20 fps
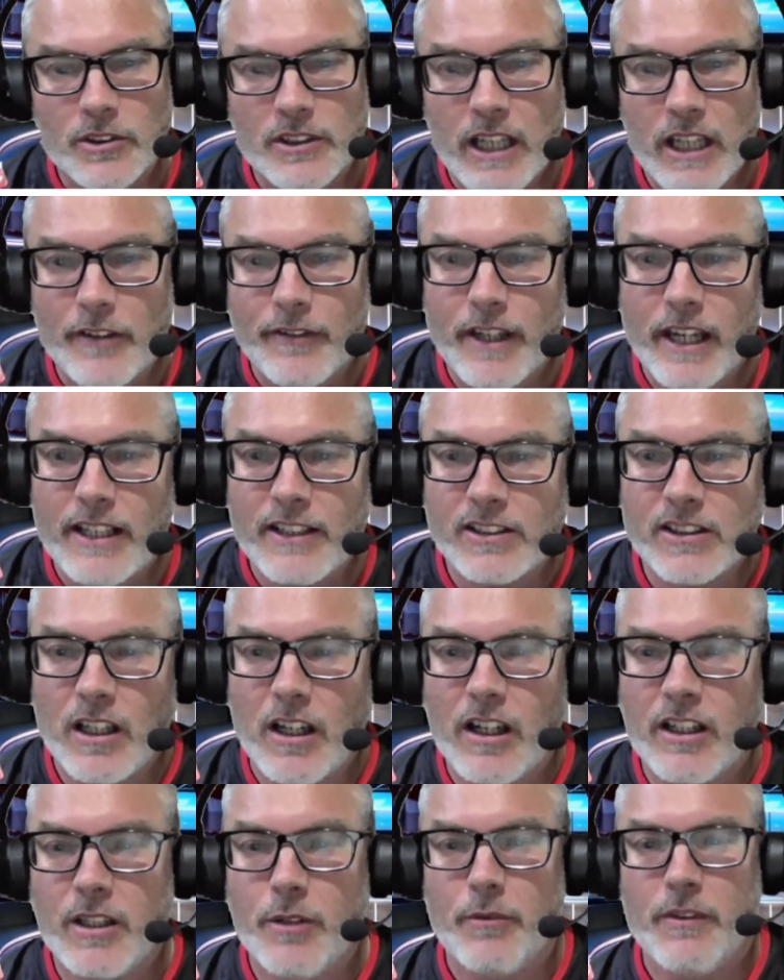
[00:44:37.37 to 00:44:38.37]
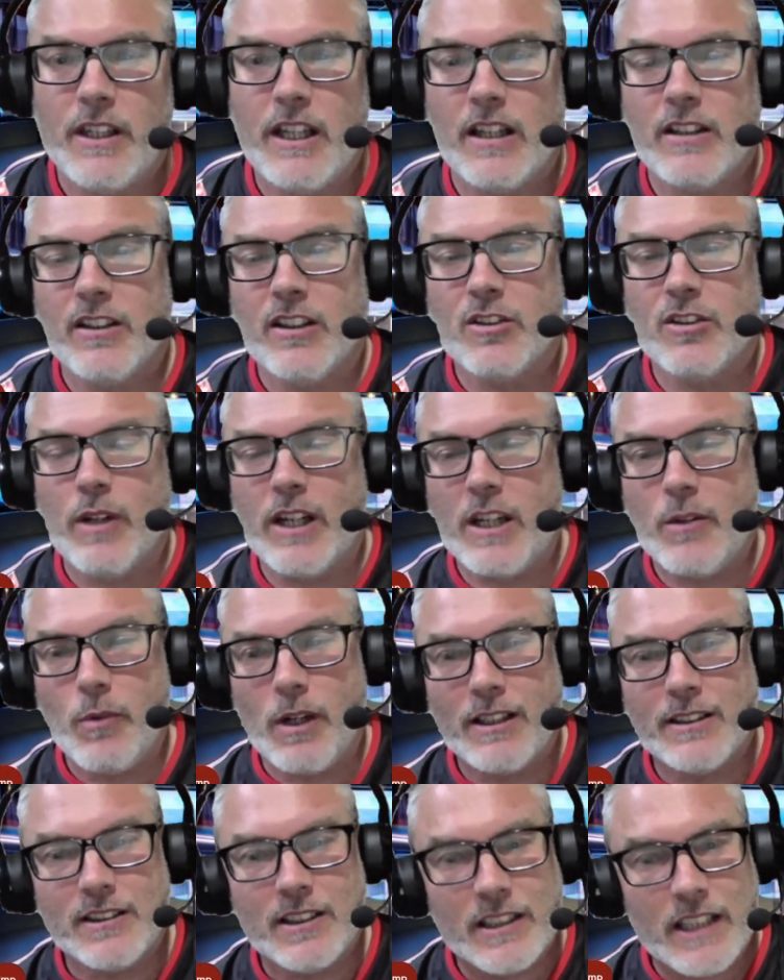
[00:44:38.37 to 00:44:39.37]
Southgate started with the under
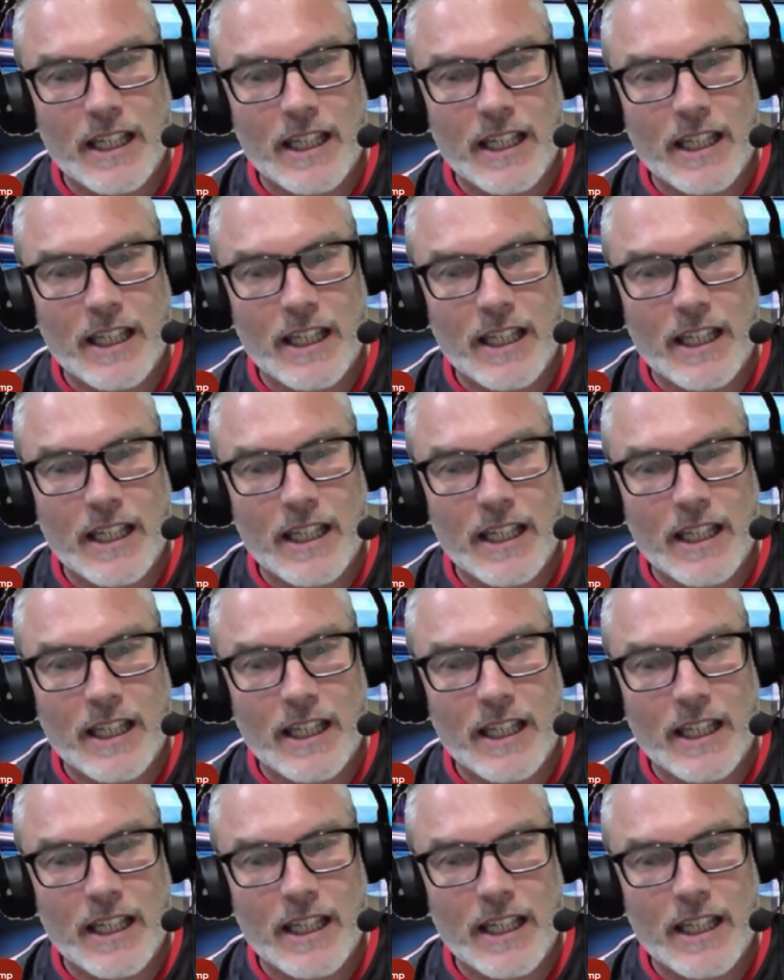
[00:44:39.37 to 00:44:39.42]
twenty-ones